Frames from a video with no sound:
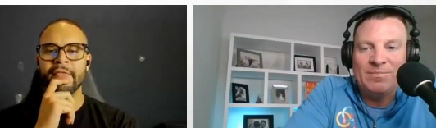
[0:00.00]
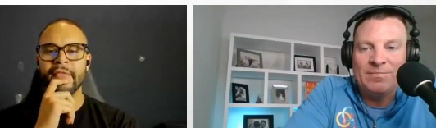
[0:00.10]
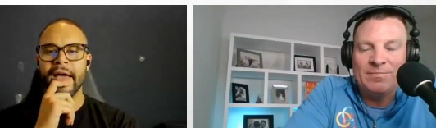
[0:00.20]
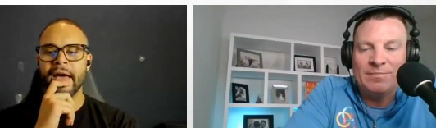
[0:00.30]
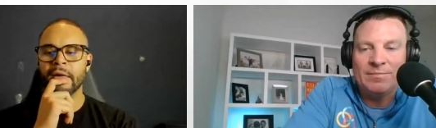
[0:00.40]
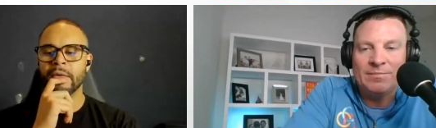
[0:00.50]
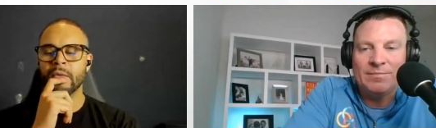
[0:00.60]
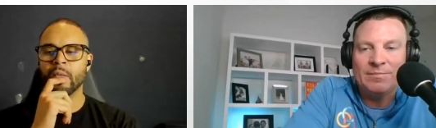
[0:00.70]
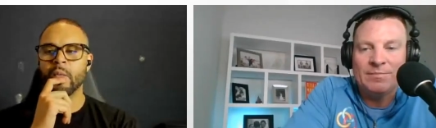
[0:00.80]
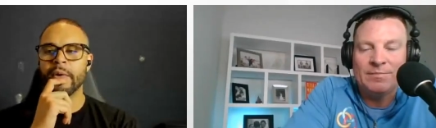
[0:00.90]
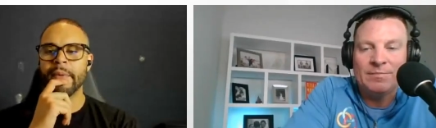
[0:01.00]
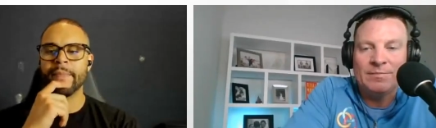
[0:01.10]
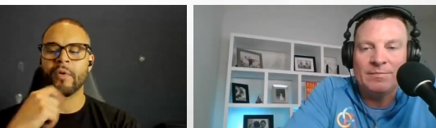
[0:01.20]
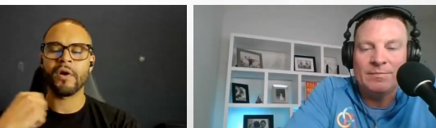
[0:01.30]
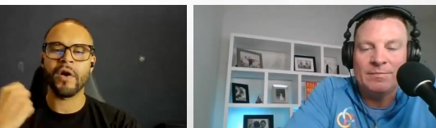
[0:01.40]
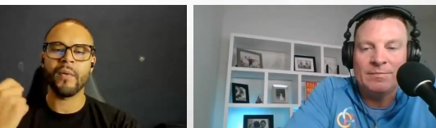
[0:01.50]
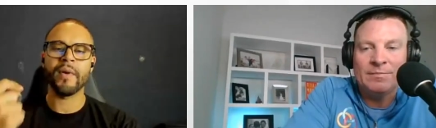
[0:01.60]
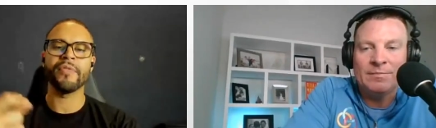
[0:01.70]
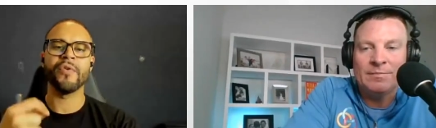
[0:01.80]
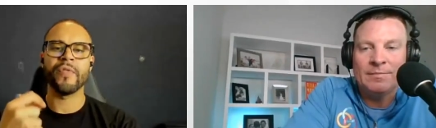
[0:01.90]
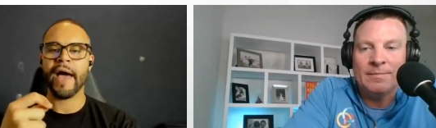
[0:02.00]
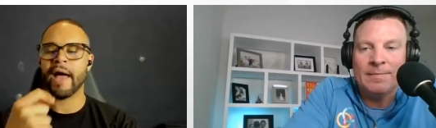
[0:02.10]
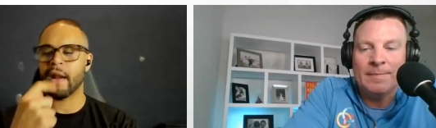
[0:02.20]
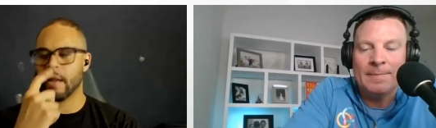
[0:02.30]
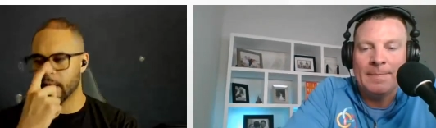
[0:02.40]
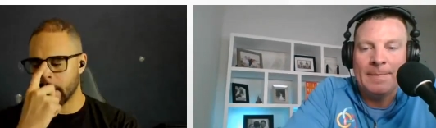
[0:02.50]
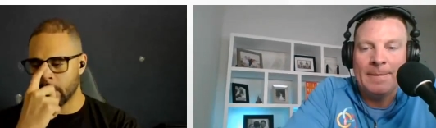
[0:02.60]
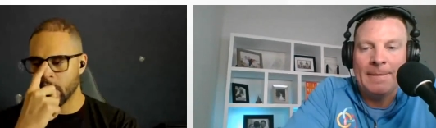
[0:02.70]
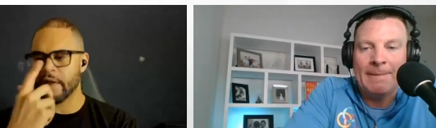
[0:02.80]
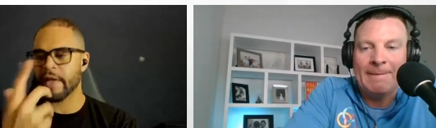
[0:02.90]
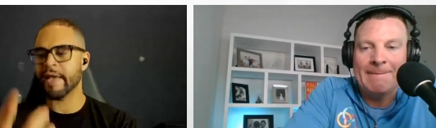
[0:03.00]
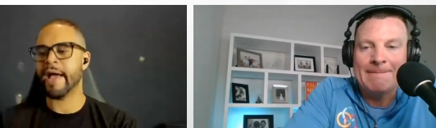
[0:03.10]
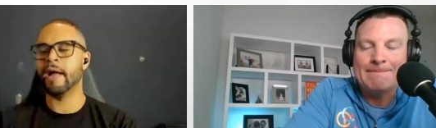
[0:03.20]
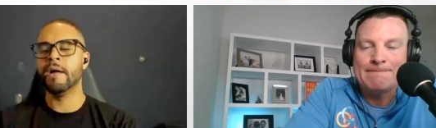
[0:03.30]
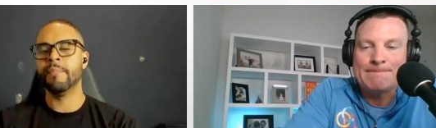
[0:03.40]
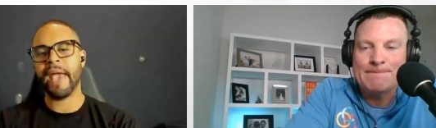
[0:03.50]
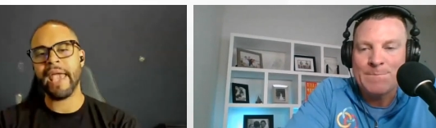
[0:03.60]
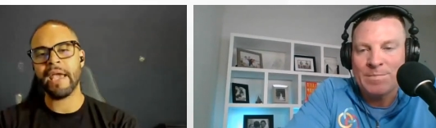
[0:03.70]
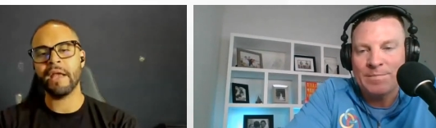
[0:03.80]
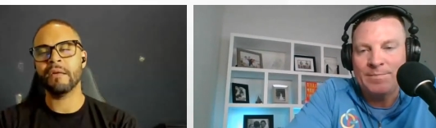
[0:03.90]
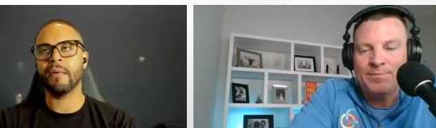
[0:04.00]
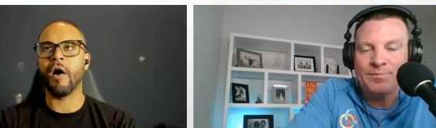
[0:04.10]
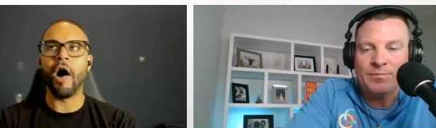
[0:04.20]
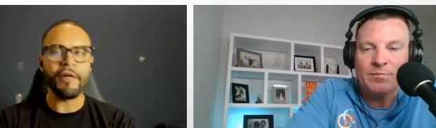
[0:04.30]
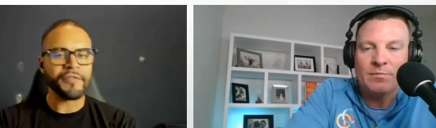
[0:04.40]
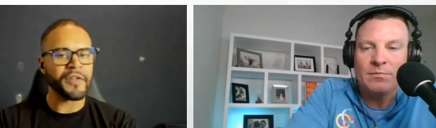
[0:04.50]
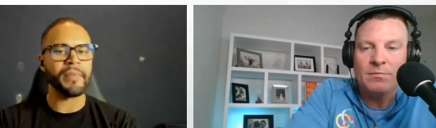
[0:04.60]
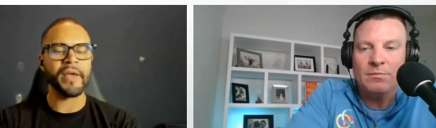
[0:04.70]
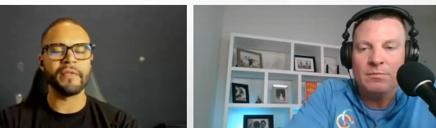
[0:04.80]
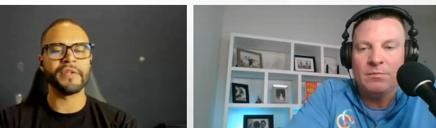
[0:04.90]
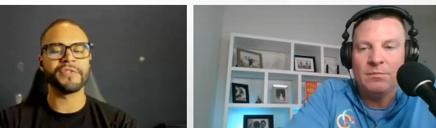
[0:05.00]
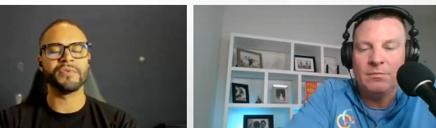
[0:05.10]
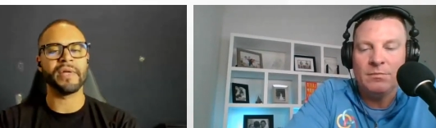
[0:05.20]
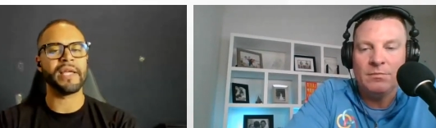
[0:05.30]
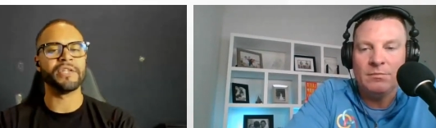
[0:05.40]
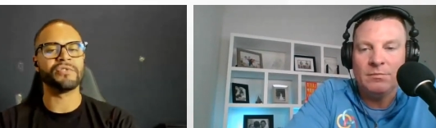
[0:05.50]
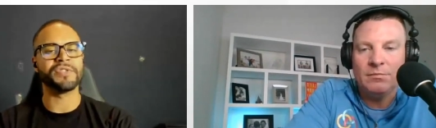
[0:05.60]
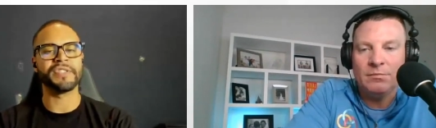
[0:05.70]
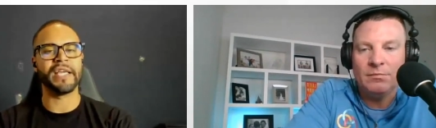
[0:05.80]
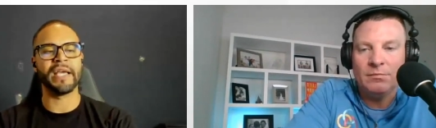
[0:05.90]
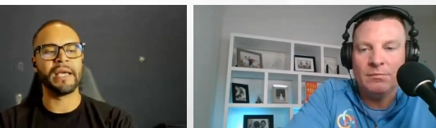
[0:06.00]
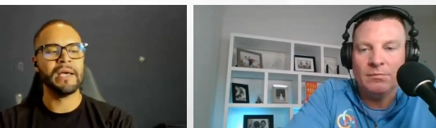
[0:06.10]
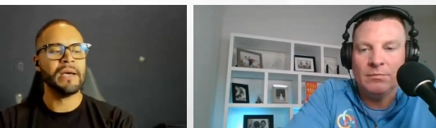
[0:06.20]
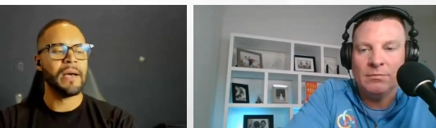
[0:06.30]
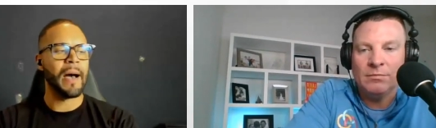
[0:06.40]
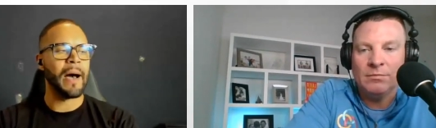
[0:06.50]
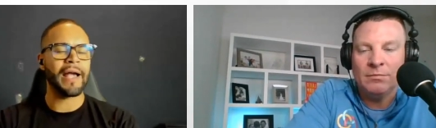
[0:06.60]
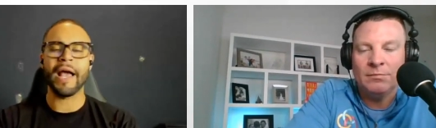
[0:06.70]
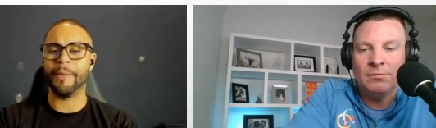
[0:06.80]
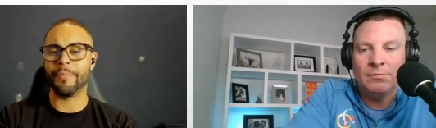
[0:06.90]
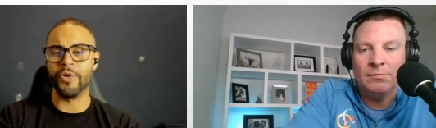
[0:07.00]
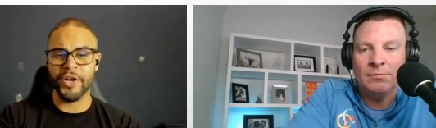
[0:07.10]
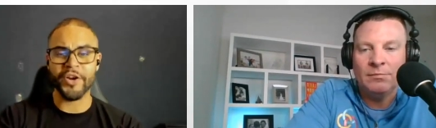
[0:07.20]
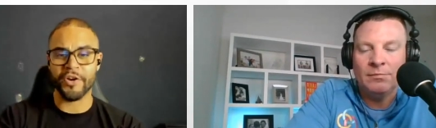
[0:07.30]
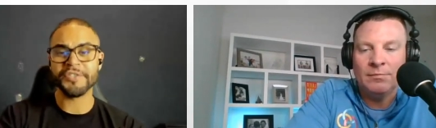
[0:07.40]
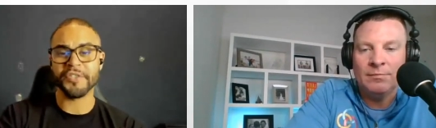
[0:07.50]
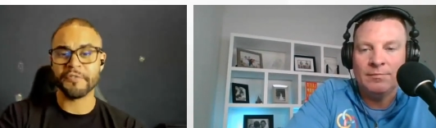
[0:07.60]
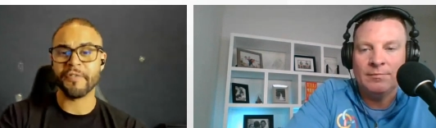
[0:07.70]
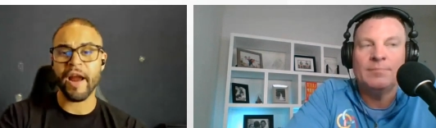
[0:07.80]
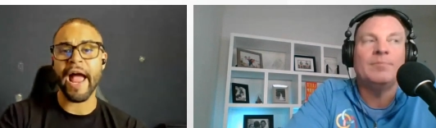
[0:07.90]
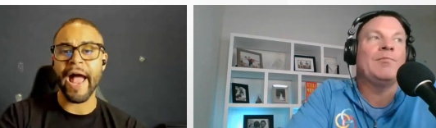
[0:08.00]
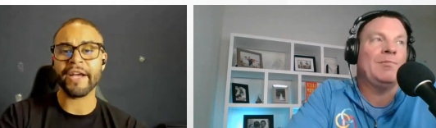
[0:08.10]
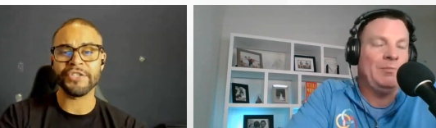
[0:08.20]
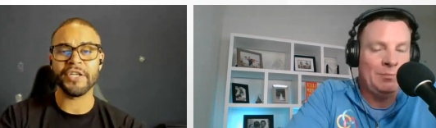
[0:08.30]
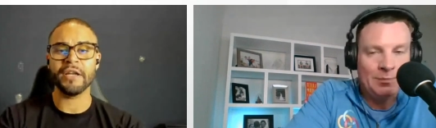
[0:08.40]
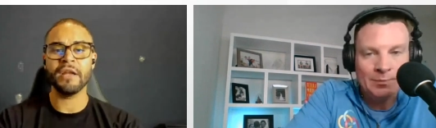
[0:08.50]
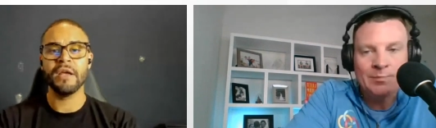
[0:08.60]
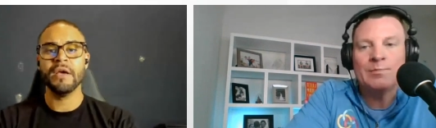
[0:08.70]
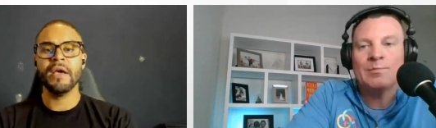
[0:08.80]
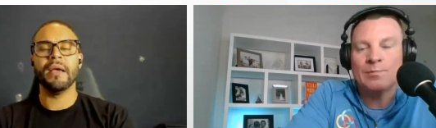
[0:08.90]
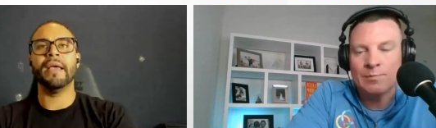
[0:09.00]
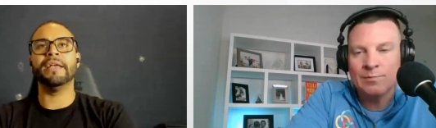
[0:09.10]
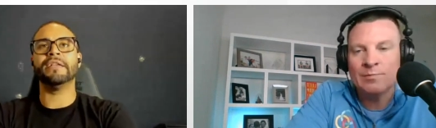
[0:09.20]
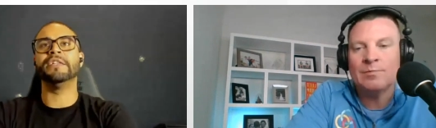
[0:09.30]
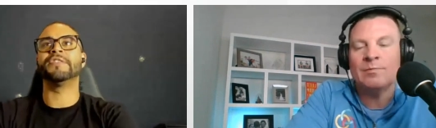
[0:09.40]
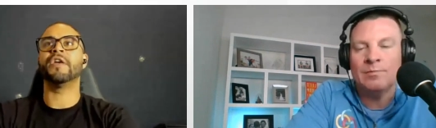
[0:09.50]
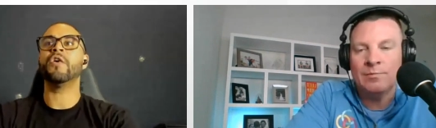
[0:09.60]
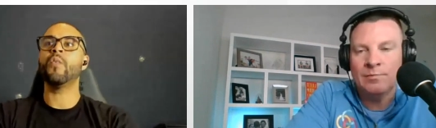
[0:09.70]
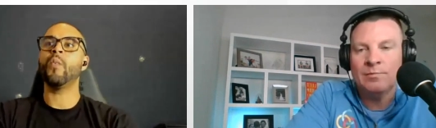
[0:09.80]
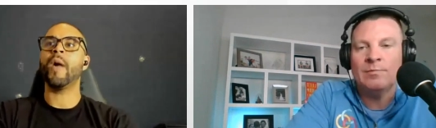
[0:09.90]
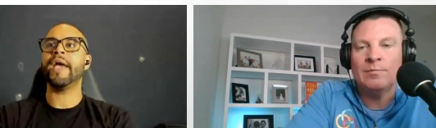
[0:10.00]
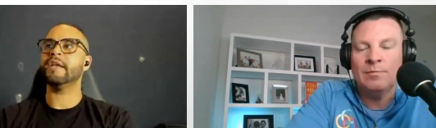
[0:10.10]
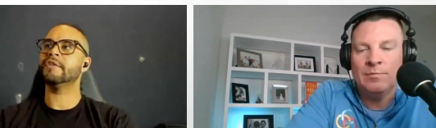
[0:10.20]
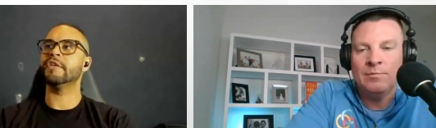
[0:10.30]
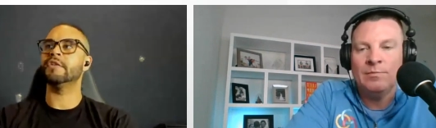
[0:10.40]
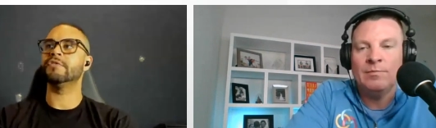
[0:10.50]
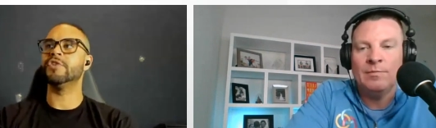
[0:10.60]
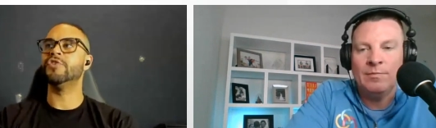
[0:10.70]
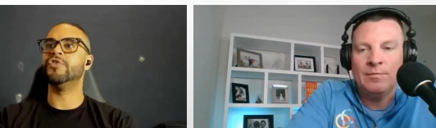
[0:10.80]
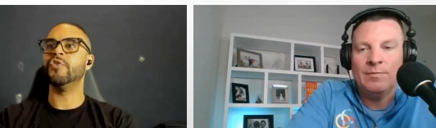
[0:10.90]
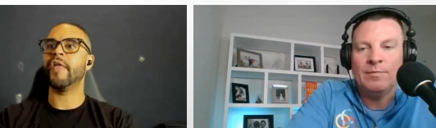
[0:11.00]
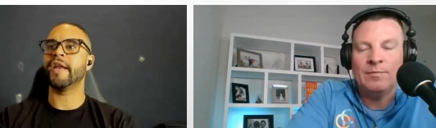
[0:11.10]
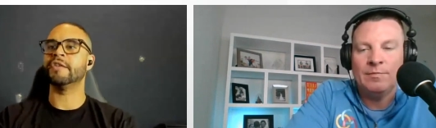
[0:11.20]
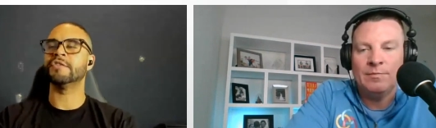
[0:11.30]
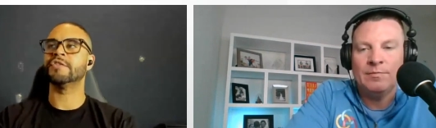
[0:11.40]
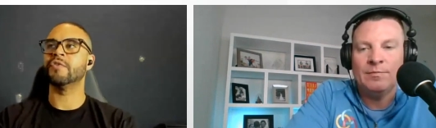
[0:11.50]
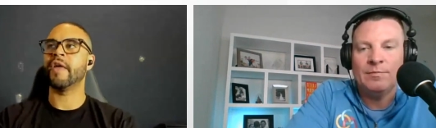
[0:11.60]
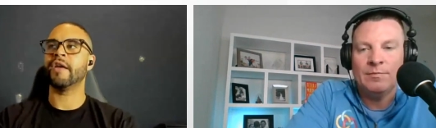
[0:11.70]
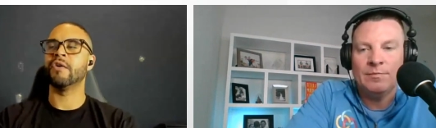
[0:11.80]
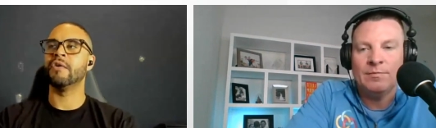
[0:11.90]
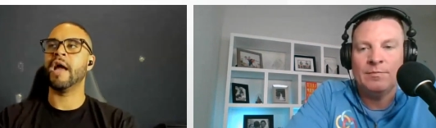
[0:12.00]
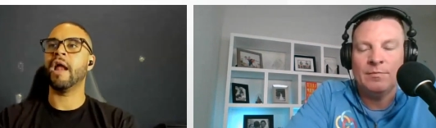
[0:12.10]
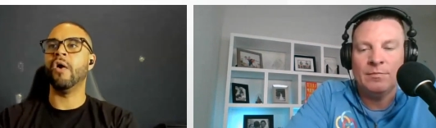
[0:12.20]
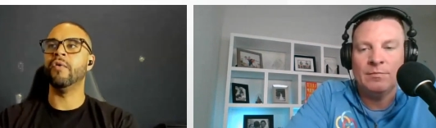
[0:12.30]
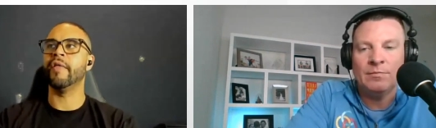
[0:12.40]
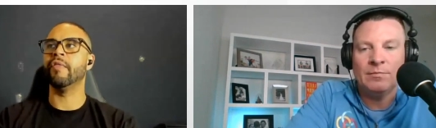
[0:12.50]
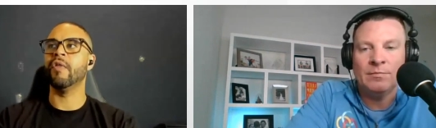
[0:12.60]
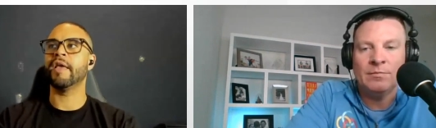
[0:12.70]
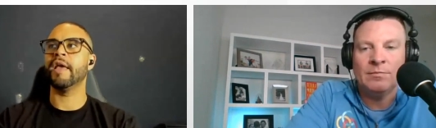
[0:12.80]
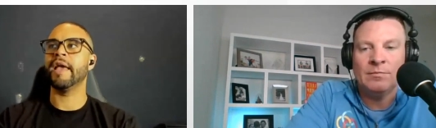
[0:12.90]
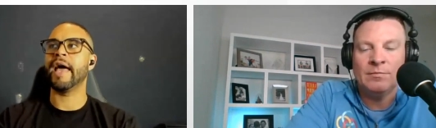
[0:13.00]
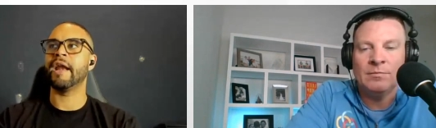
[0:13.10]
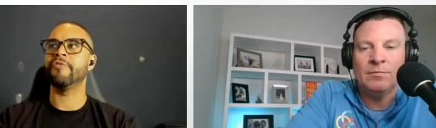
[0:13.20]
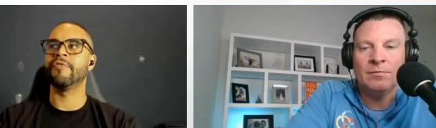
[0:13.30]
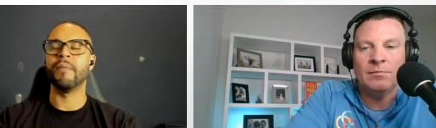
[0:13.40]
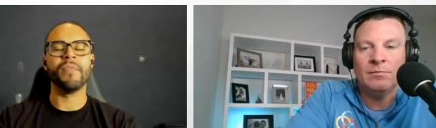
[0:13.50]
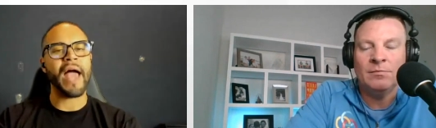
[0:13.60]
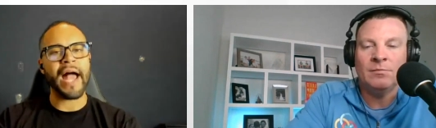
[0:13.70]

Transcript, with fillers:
Speaker 1: in that, when people are going through that and, and looking at pain often being this really interesting uh, kind of precursor for action, it, is there a way to, to do that and so that you're not only looking at it from